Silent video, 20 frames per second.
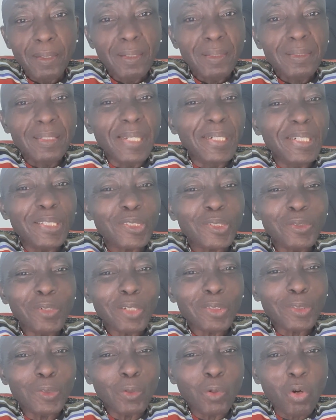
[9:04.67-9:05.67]
There is
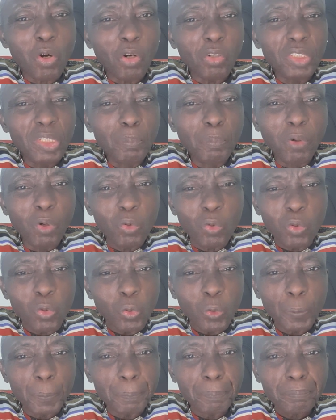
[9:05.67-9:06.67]
nothing called Igbo
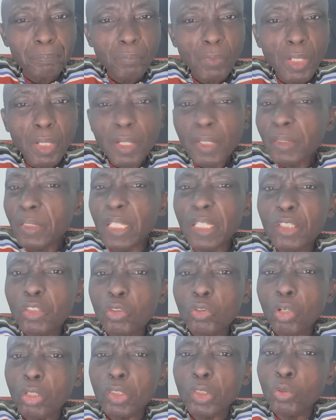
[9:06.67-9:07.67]
coup. There
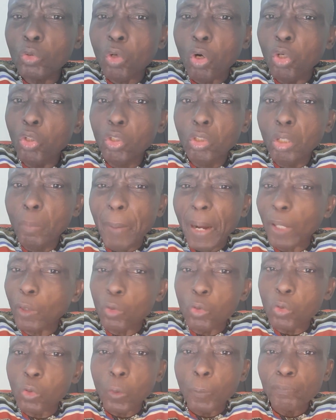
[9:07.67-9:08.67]
is nothing called Yoruba
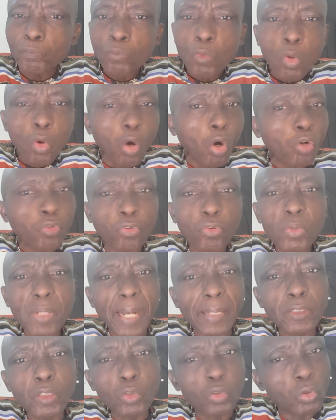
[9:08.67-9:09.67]
coup, or
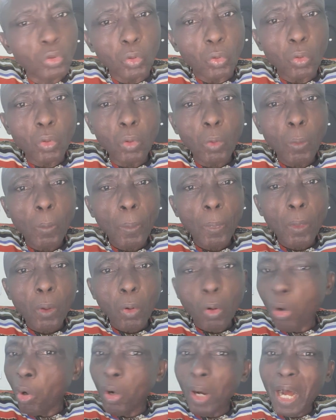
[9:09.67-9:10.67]
Fulani coup,
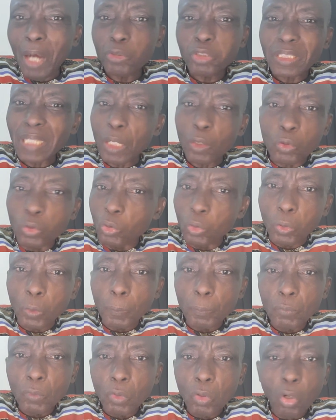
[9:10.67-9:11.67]
or Hausa
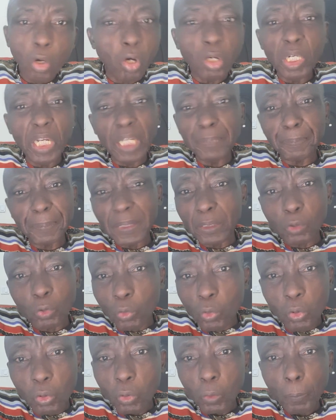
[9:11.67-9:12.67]
coup, or Efik
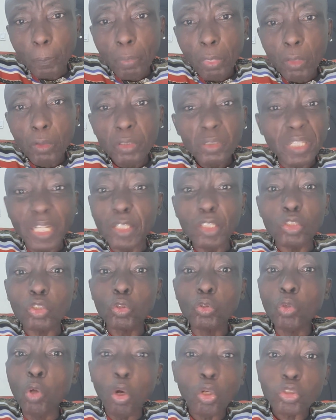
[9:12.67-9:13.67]
coup. There
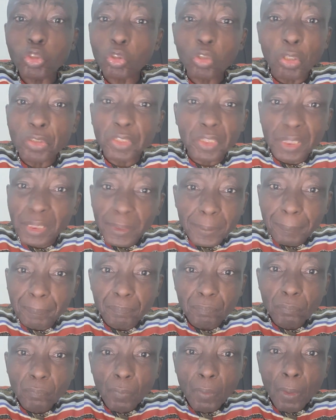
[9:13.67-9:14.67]
is no such
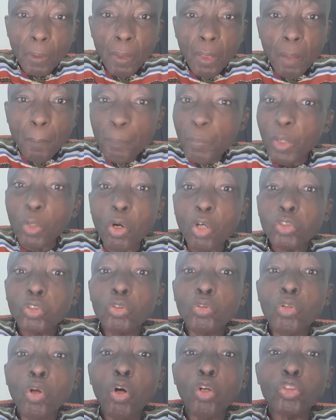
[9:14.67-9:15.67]
thing. Because
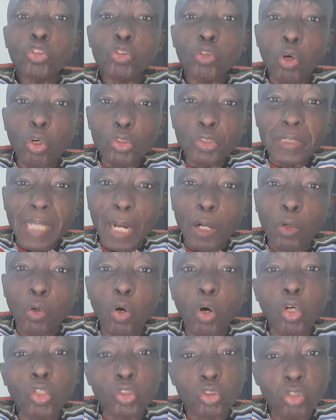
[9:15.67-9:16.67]
no soldier
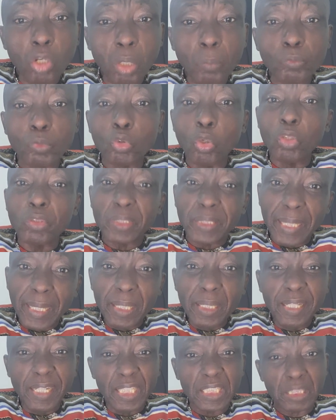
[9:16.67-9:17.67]
goes home to
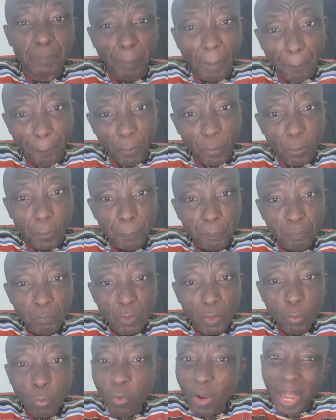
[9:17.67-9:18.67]
tell his
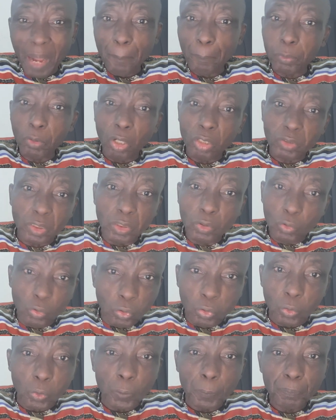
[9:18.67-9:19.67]
people, we are plotting
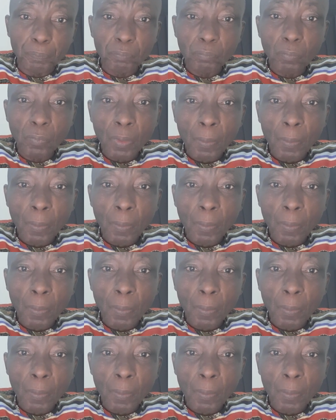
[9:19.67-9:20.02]
coup.